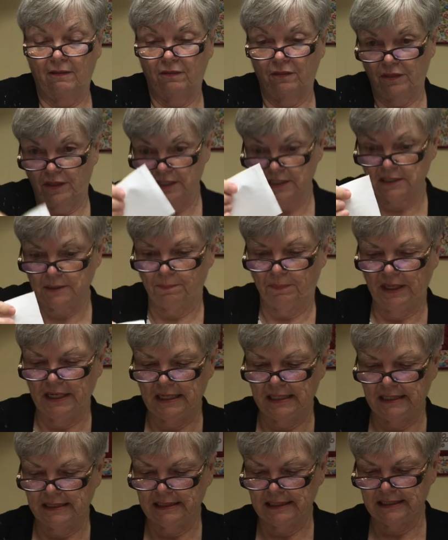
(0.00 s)
this
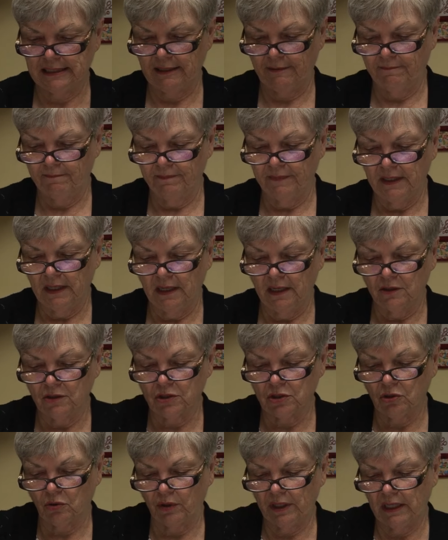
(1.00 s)
piece.
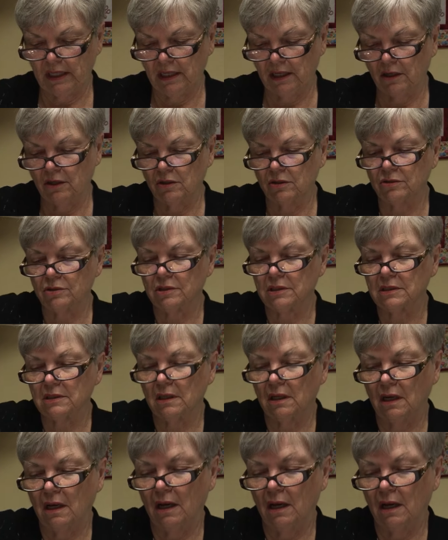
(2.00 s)
So here's